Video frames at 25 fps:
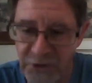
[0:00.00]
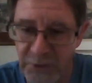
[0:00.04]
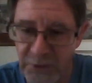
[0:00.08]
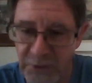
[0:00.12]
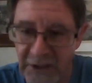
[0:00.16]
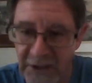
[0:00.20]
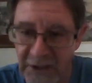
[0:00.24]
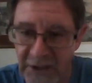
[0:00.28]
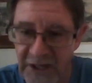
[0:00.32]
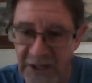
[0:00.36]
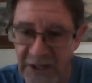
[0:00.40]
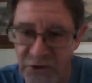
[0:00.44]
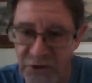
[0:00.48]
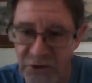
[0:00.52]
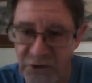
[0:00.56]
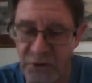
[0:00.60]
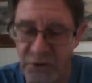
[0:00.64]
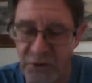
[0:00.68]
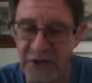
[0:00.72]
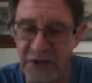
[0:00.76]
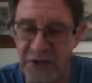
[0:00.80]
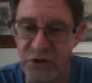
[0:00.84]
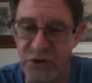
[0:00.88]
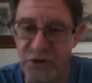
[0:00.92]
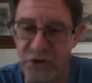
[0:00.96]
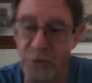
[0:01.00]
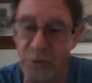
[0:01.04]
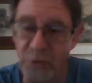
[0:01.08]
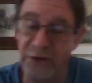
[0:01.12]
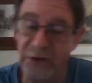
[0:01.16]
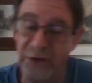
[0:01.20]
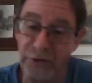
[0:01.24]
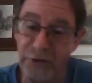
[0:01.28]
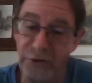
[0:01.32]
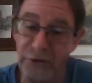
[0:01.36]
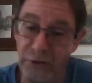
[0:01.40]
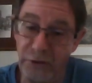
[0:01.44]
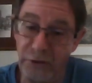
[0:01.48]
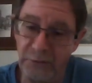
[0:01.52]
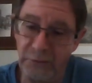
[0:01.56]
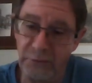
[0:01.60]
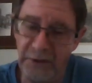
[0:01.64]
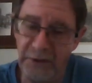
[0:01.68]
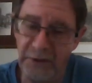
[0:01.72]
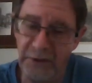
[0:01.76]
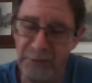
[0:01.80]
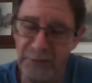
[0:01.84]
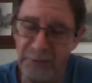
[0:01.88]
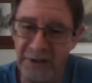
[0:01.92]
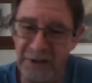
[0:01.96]
you well know.
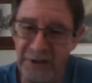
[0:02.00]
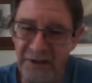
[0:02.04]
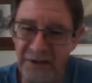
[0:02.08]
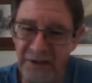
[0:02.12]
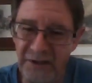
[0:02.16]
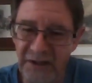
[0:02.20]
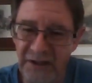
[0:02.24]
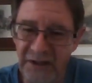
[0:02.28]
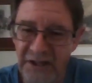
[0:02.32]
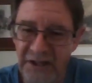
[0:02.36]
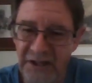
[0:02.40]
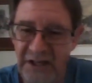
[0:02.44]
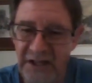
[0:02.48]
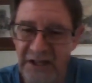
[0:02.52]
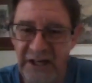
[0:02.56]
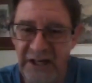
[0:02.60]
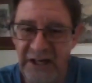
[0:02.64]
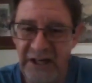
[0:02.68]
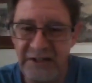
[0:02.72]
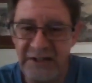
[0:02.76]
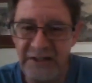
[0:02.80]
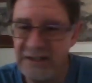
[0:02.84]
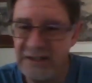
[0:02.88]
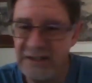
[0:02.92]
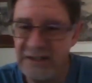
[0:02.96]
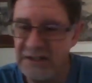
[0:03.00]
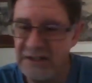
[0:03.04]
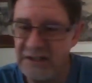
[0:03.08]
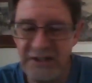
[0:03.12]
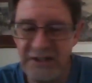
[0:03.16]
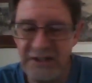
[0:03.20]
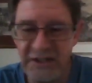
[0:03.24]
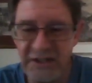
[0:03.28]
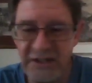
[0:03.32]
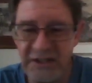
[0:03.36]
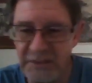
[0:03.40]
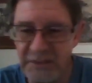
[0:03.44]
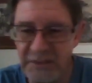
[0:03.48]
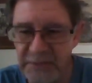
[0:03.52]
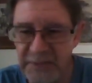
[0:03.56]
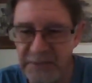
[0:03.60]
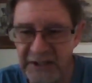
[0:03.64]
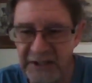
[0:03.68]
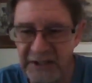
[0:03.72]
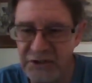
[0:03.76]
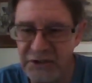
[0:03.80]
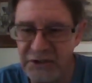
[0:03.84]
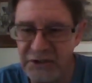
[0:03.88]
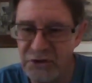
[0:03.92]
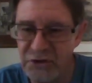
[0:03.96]
It's a
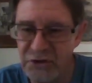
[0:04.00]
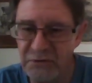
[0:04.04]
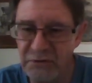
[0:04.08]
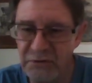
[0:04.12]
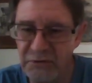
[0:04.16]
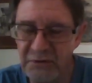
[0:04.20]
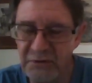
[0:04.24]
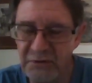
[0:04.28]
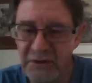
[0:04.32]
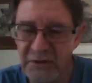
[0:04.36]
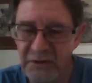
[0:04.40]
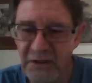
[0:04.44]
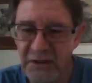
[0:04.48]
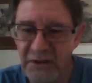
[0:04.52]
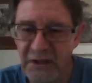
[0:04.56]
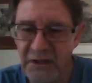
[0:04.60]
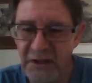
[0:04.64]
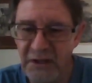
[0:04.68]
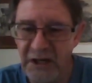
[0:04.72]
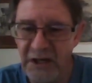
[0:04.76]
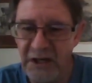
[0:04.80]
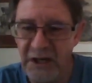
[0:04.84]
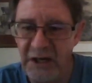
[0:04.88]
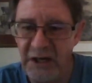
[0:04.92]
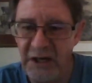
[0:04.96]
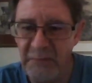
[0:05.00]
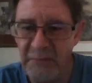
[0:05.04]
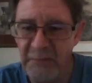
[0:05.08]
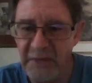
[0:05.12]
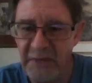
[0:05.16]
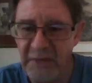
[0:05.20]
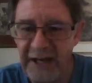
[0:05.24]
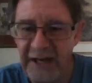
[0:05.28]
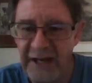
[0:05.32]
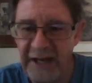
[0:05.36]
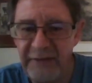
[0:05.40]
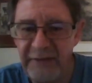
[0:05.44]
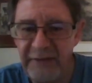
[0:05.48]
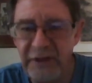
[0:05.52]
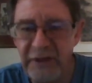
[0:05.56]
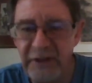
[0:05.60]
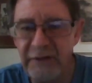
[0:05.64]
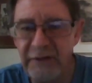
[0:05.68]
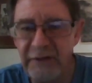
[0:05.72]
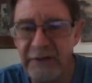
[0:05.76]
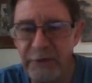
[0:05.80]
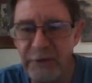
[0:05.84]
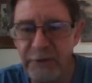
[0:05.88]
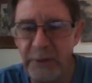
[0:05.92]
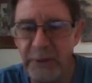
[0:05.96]
big issue. Avian
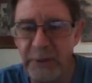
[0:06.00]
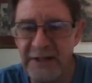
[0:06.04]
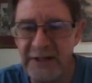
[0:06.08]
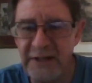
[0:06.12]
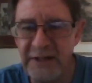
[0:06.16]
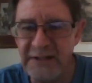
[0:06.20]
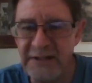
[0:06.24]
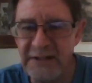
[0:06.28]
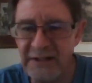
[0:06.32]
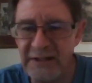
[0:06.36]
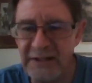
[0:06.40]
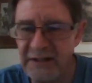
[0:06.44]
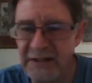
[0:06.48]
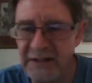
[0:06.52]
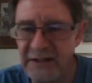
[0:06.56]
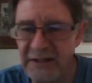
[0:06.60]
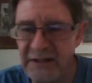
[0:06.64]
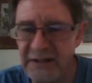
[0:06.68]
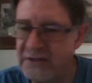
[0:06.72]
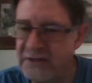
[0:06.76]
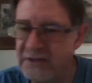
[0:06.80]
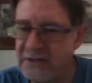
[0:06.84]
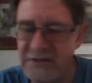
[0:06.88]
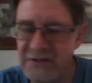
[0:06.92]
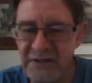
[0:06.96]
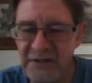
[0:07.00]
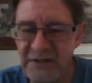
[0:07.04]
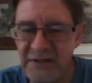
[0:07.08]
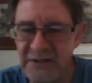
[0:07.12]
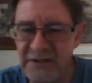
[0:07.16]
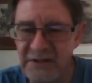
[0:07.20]
influenza has